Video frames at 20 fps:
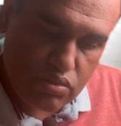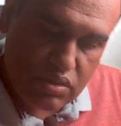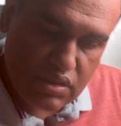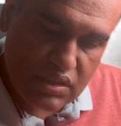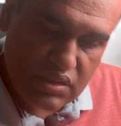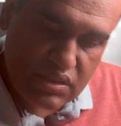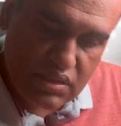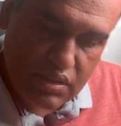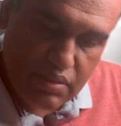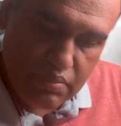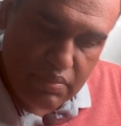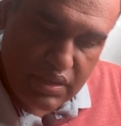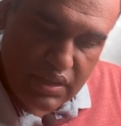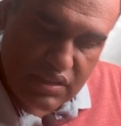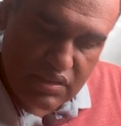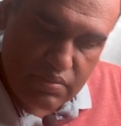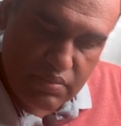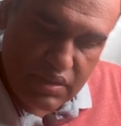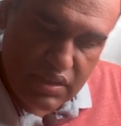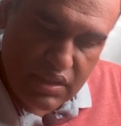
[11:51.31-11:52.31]
to touch the
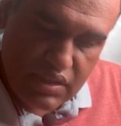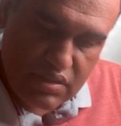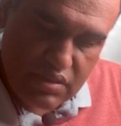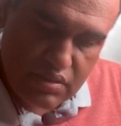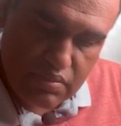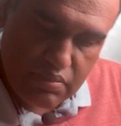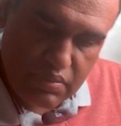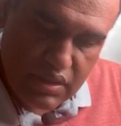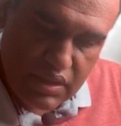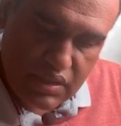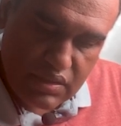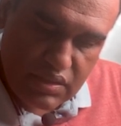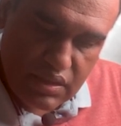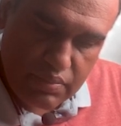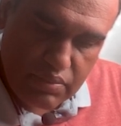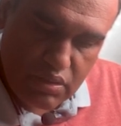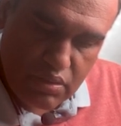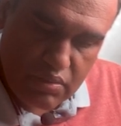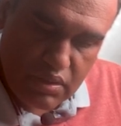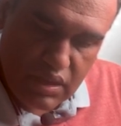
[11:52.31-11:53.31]
buttocks. Buttocks are
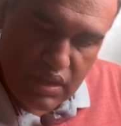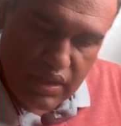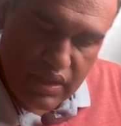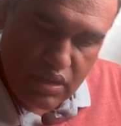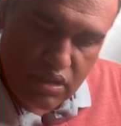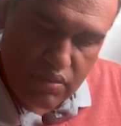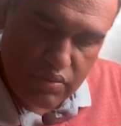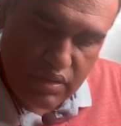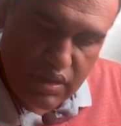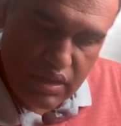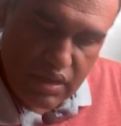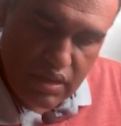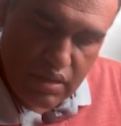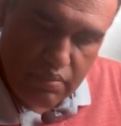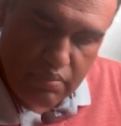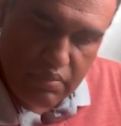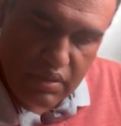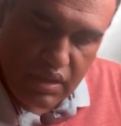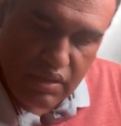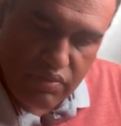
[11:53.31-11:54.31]
probably lying over here.
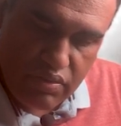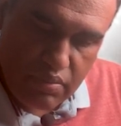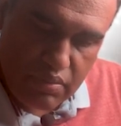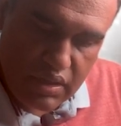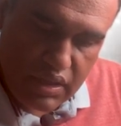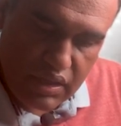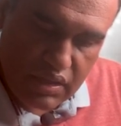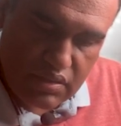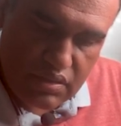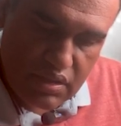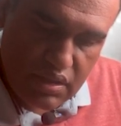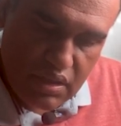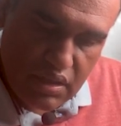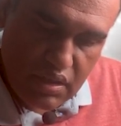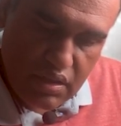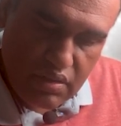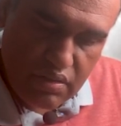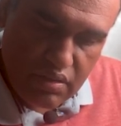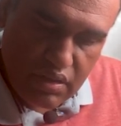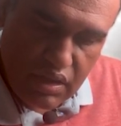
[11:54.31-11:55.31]
B for buttocks,
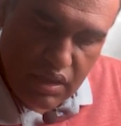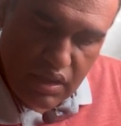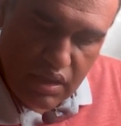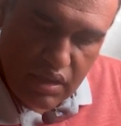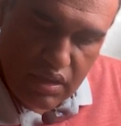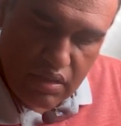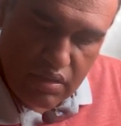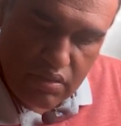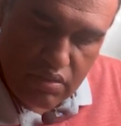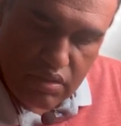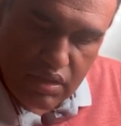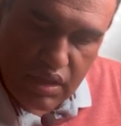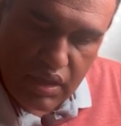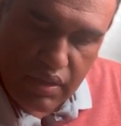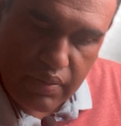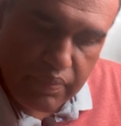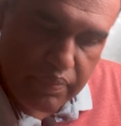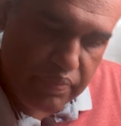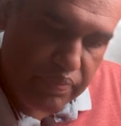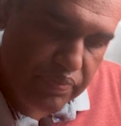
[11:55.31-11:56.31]
heel,
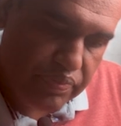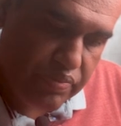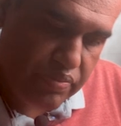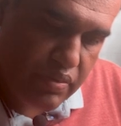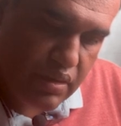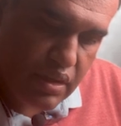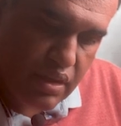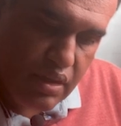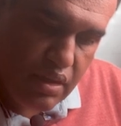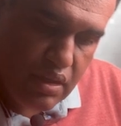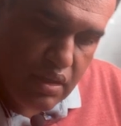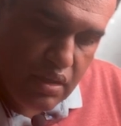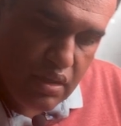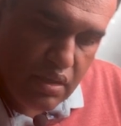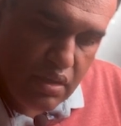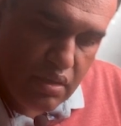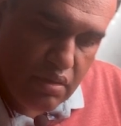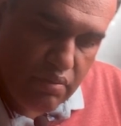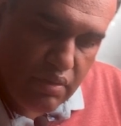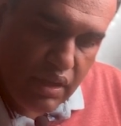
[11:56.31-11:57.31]
okay.
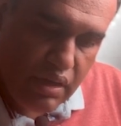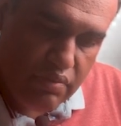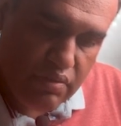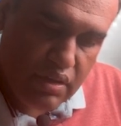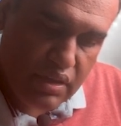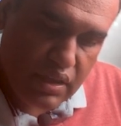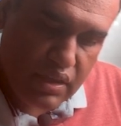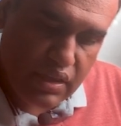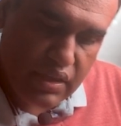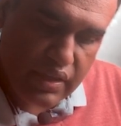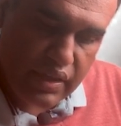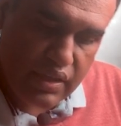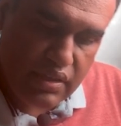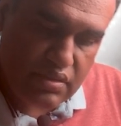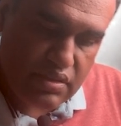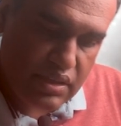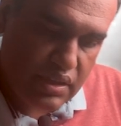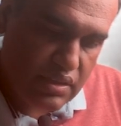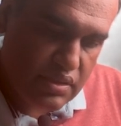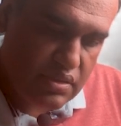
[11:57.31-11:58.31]
While working
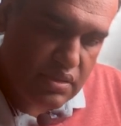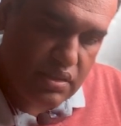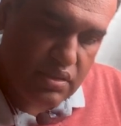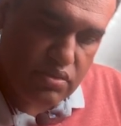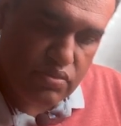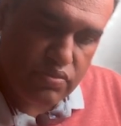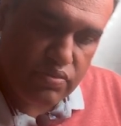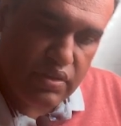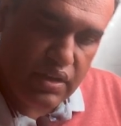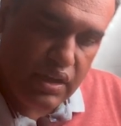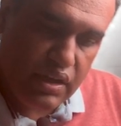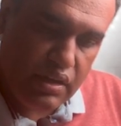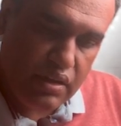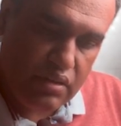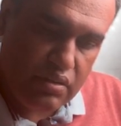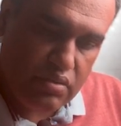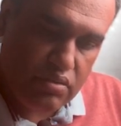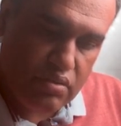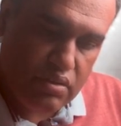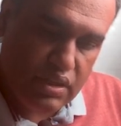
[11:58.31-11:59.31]
against resistance, fine.
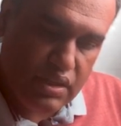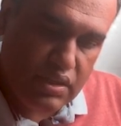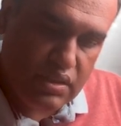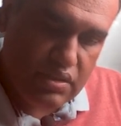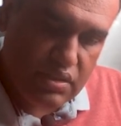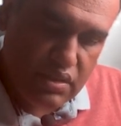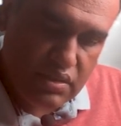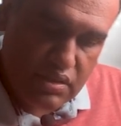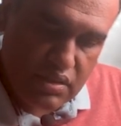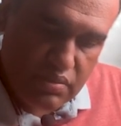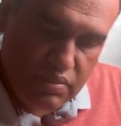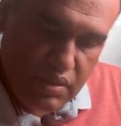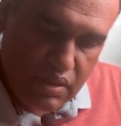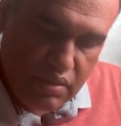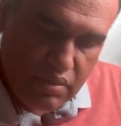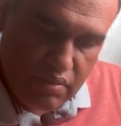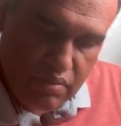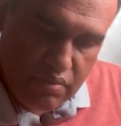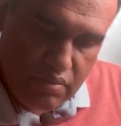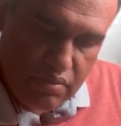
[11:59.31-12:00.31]
So resistance is
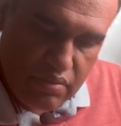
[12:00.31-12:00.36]
being